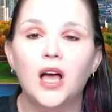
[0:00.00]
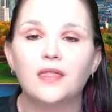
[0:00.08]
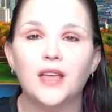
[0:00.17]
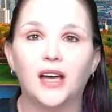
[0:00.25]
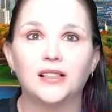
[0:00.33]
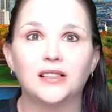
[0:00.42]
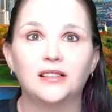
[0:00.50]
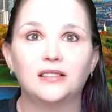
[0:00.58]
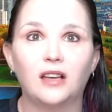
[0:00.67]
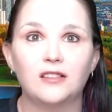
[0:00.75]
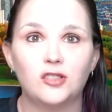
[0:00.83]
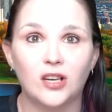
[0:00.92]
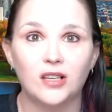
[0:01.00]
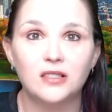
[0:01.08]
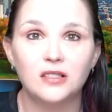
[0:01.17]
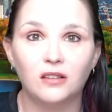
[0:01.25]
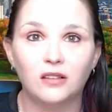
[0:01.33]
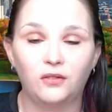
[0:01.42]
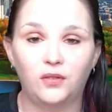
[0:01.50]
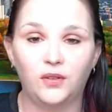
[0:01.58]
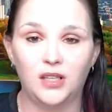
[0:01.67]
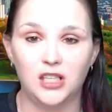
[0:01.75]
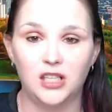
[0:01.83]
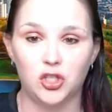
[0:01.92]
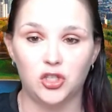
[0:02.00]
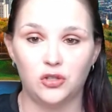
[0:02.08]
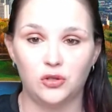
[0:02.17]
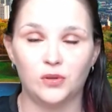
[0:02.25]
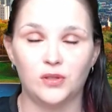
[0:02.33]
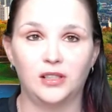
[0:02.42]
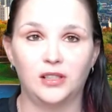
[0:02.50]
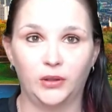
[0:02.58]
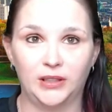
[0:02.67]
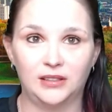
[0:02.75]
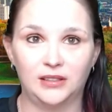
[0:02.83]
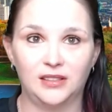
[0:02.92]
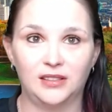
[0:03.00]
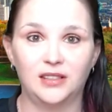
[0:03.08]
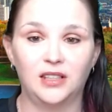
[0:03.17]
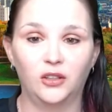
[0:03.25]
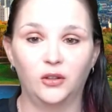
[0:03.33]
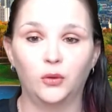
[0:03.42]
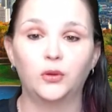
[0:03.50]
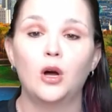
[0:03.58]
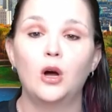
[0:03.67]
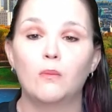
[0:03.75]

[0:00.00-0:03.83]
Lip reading: that digestive issues and illnesses killed